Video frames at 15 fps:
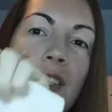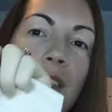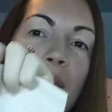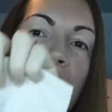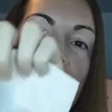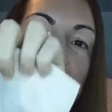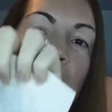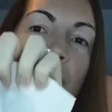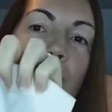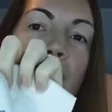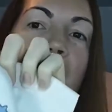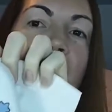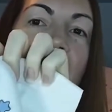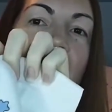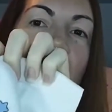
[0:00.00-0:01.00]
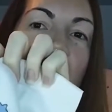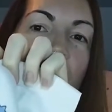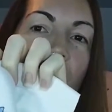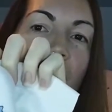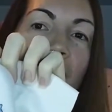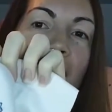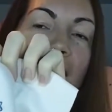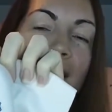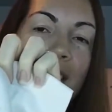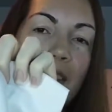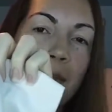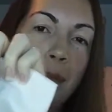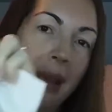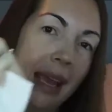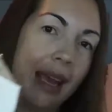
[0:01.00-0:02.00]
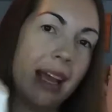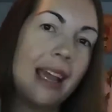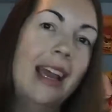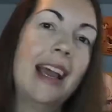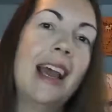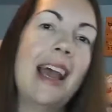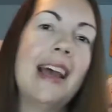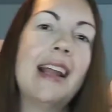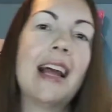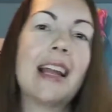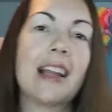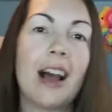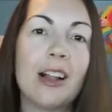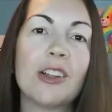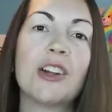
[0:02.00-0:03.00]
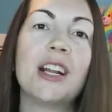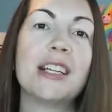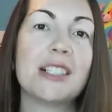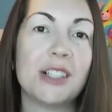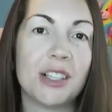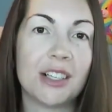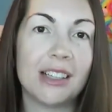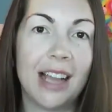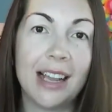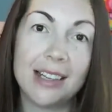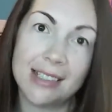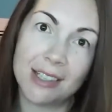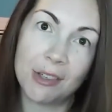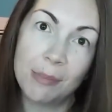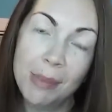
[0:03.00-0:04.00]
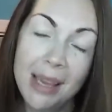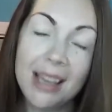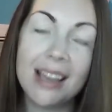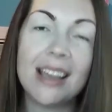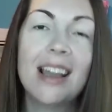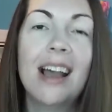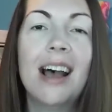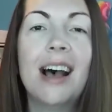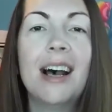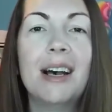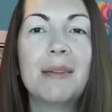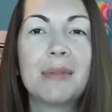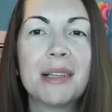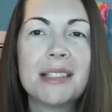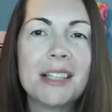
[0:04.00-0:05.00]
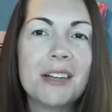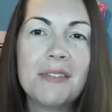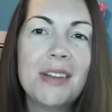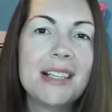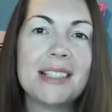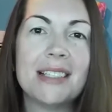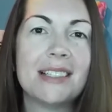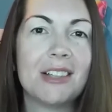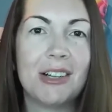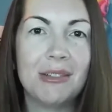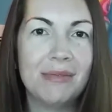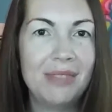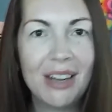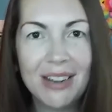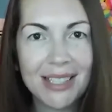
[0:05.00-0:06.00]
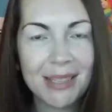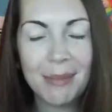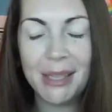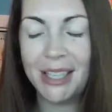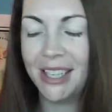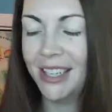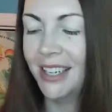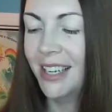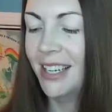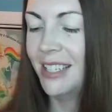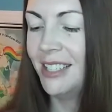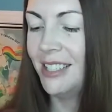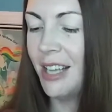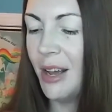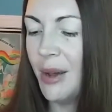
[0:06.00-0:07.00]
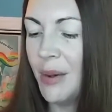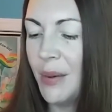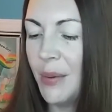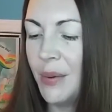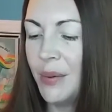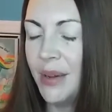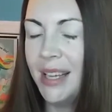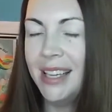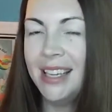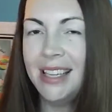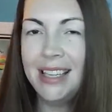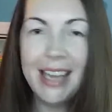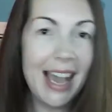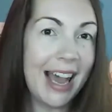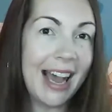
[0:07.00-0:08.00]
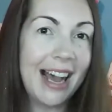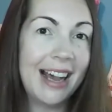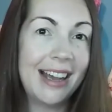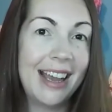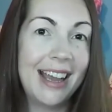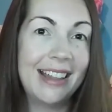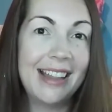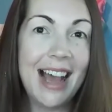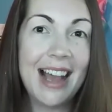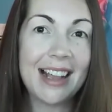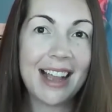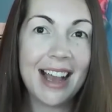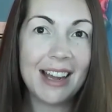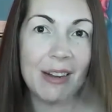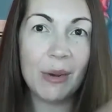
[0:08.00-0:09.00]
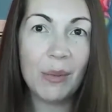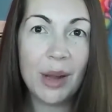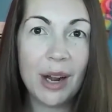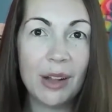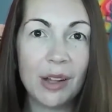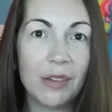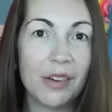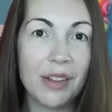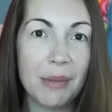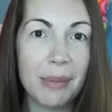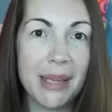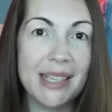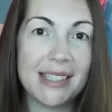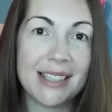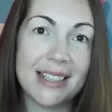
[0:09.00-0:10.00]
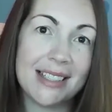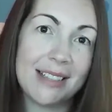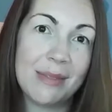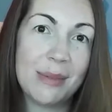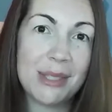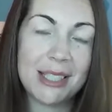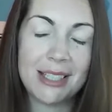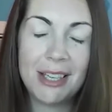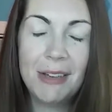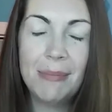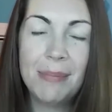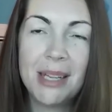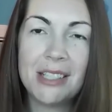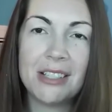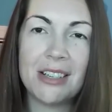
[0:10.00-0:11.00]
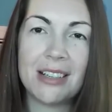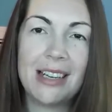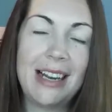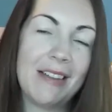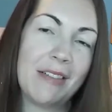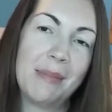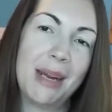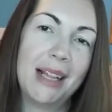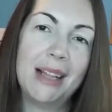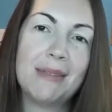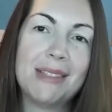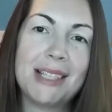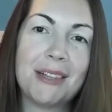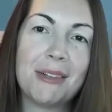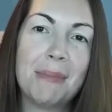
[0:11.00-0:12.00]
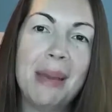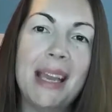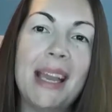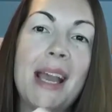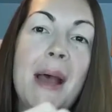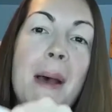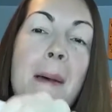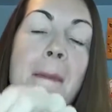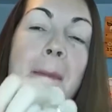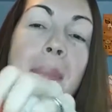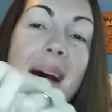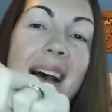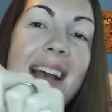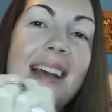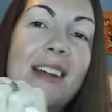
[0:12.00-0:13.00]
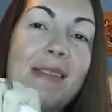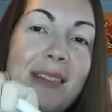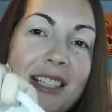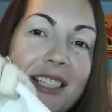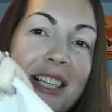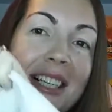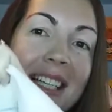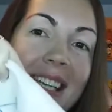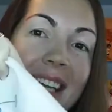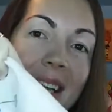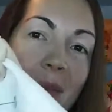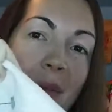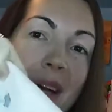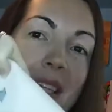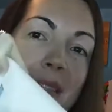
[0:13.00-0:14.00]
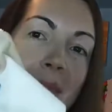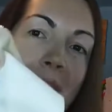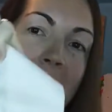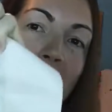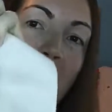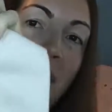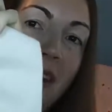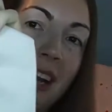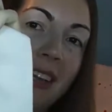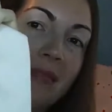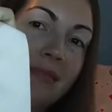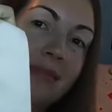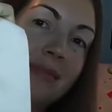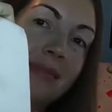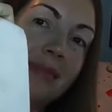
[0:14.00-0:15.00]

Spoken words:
to actual pigtails, more like Tickled Pink, and I colored it to look like Tickled Pink, because their faces are very similar. So yeah, and that kind of went all over the place because it was a cute picture and everybody loves Tickled Pink. But originally it was patio green